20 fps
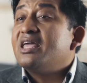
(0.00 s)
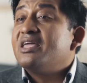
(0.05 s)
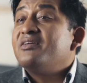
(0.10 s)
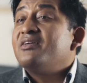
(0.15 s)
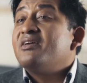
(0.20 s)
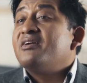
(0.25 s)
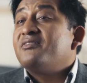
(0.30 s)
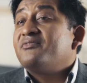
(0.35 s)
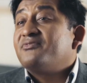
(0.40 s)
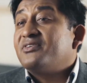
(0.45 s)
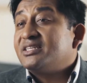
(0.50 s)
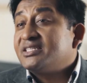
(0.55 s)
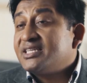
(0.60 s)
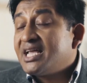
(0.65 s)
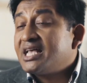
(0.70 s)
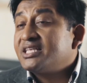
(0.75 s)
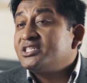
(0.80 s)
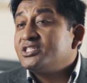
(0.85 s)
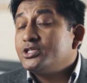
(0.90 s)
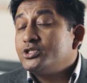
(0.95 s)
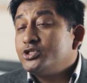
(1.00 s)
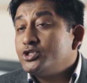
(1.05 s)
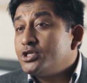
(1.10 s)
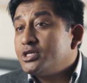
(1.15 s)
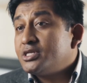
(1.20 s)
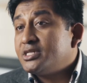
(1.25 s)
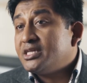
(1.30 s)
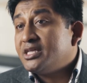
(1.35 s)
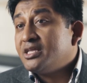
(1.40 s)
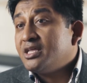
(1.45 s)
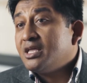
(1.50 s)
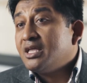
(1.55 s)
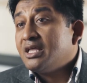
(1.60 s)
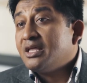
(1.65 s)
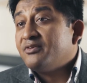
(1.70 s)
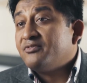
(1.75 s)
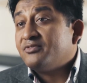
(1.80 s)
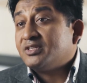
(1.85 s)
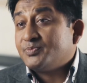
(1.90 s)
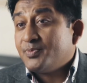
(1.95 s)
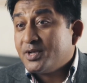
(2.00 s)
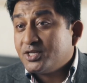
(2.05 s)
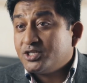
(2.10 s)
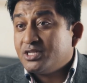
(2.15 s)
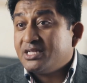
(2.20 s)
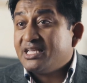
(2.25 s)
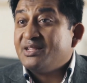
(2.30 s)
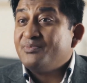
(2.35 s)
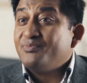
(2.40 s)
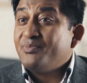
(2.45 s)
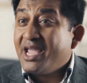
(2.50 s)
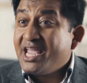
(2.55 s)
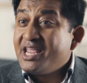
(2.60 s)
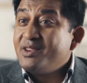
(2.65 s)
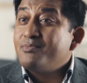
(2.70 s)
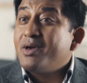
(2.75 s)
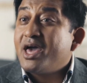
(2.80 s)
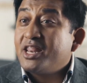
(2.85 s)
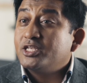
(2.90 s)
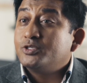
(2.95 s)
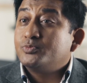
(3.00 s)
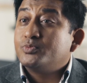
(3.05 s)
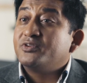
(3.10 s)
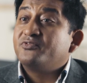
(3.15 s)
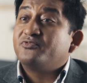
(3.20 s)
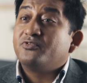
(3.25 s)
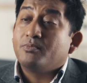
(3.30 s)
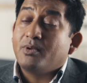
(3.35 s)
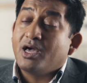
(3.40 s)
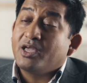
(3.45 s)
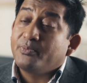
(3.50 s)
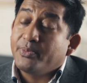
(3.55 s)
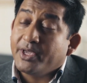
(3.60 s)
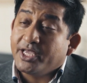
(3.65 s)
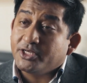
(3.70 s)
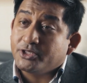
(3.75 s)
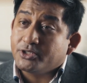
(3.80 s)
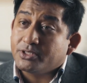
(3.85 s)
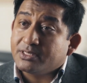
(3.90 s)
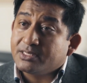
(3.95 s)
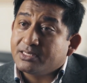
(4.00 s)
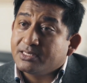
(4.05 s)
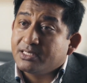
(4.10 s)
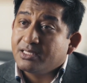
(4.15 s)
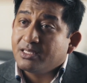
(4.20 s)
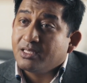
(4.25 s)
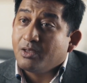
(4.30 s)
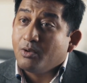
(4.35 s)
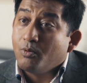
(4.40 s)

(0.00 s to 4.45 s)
a fantastic journey, especially in pain management for my patients.